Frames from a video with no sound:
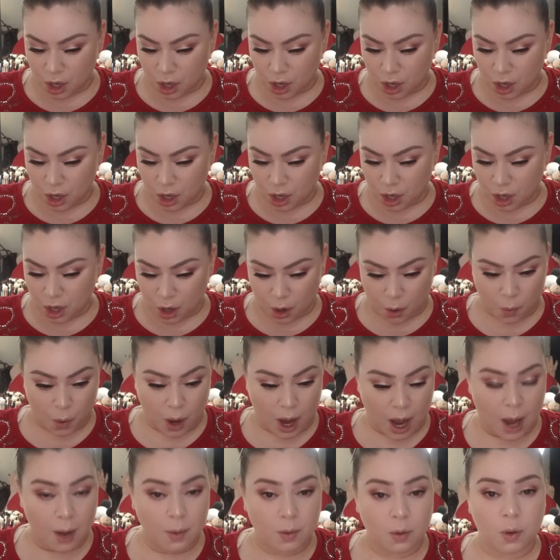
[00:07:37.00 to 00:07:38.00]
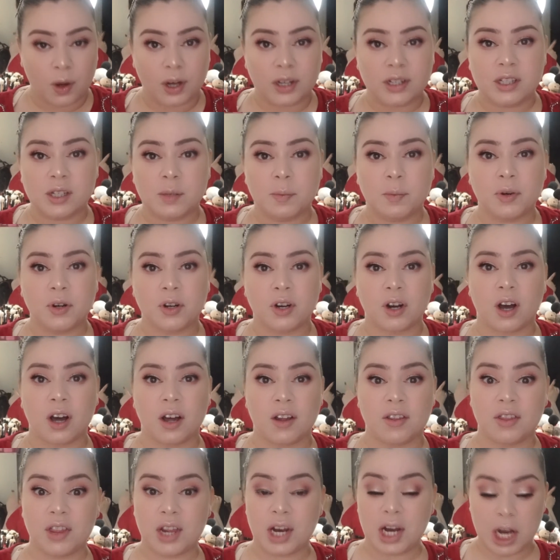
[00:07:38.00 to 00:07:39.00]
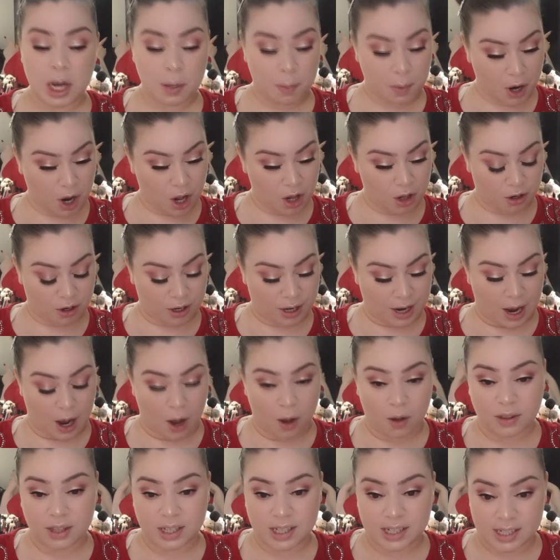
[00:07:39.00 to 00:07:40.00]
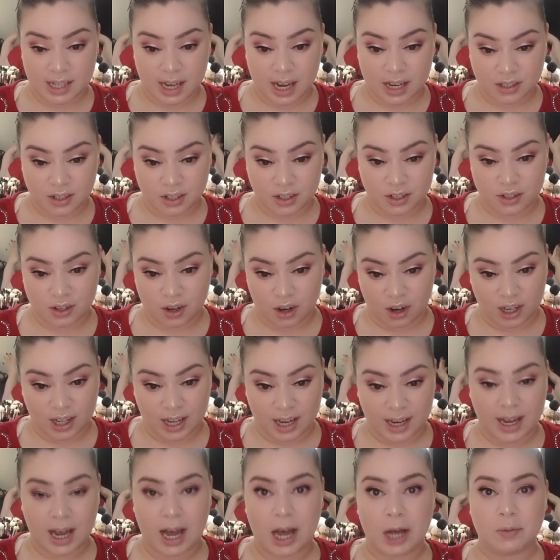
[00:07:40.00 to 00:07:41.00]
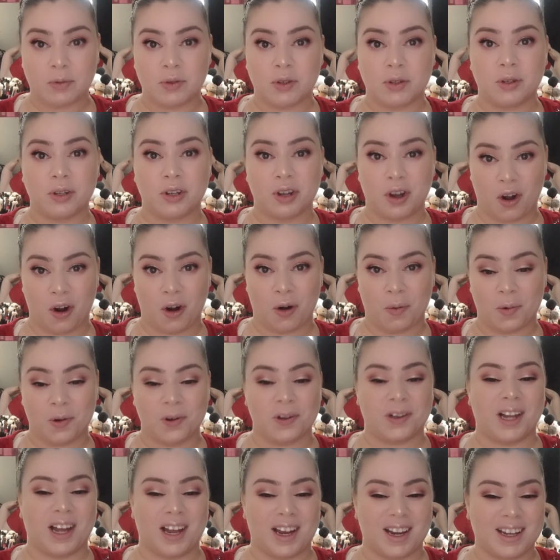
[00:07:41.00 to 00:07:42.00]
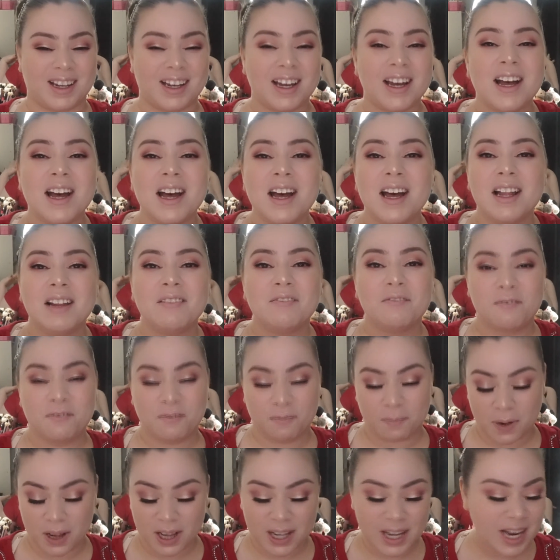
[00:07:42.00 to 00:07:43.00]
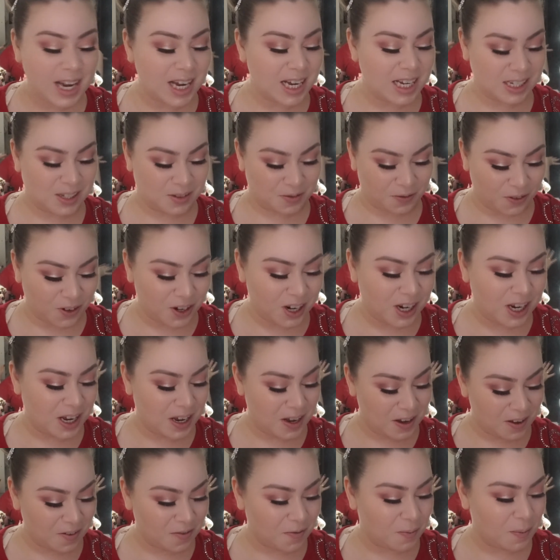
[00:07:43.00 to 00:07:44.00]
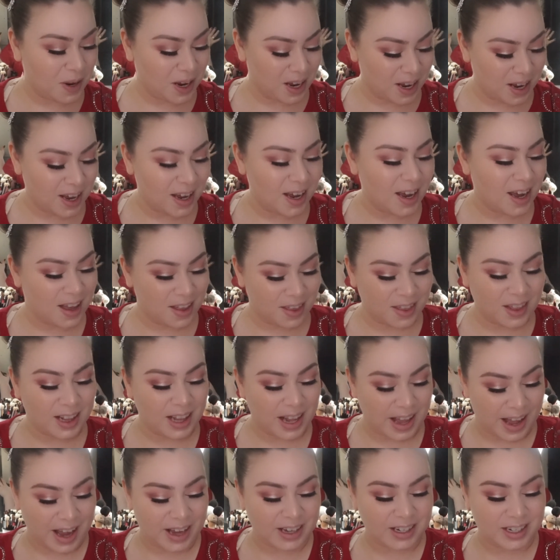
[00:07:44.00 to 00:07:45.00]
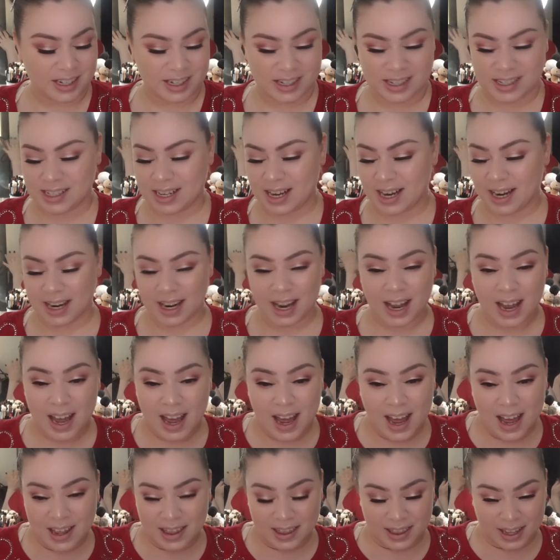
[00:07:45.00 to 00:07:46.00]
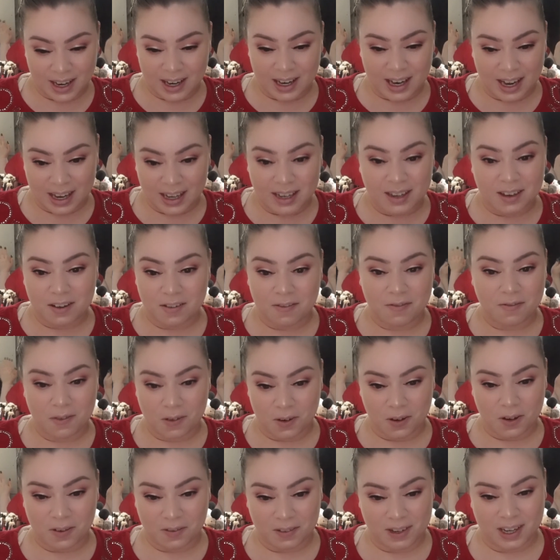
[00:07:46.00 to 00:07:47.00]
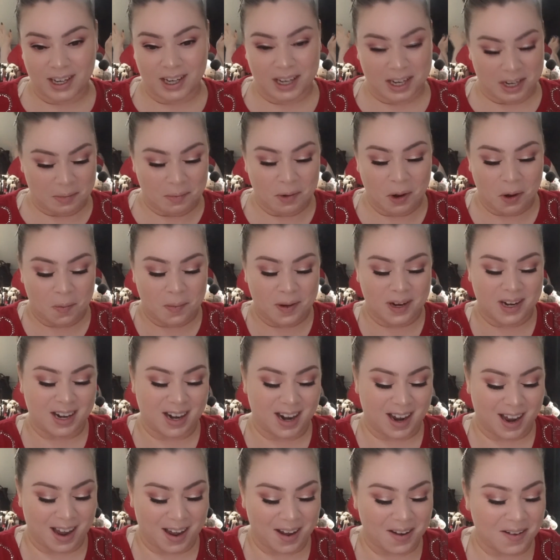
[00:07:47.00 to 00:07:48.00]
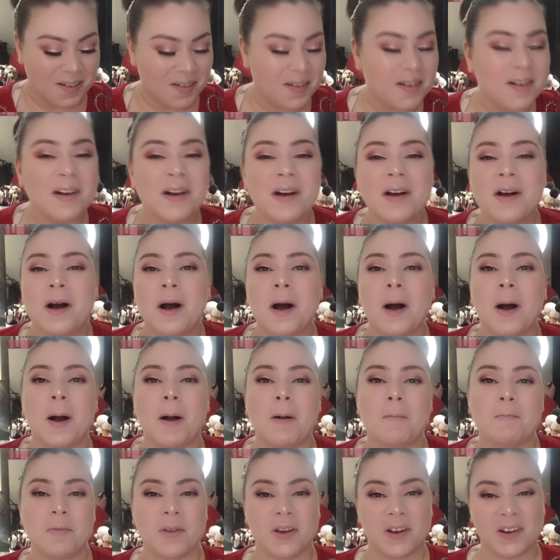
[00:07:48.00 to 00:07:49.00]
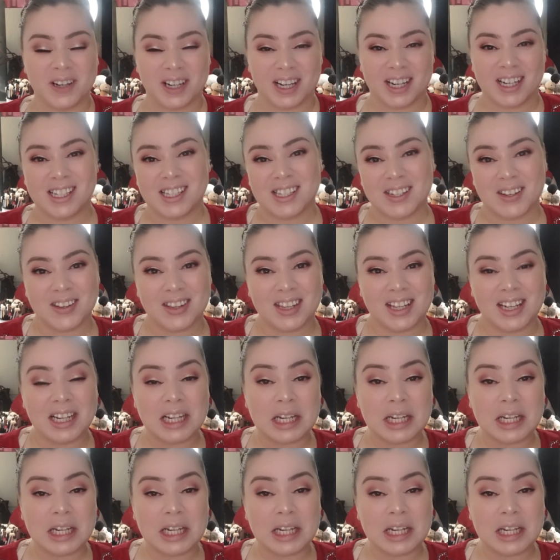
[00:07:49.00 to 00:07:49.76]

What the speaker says: so I'm going to put on the lip color now. These lashes are like absolutely horrible. Like, please forgive me and the lashes. Like, they're like gonna fall off like any moment now. Okay, so the